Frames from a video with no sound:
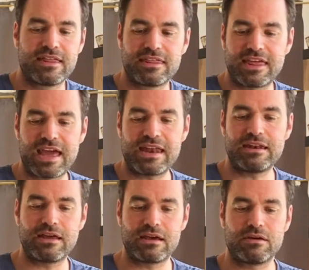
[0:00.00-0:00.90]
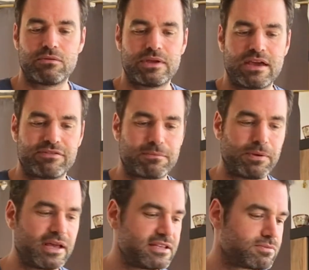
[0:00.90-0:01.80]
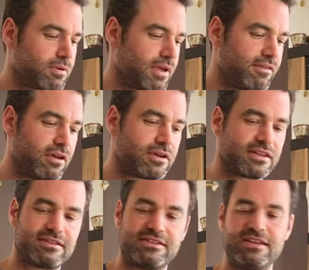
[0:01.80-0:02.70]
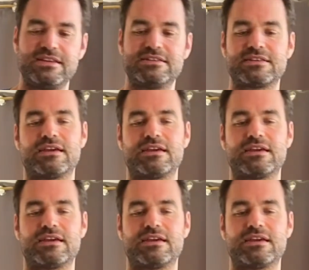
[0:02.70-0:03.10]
then we have the plates where we have a look at the teas,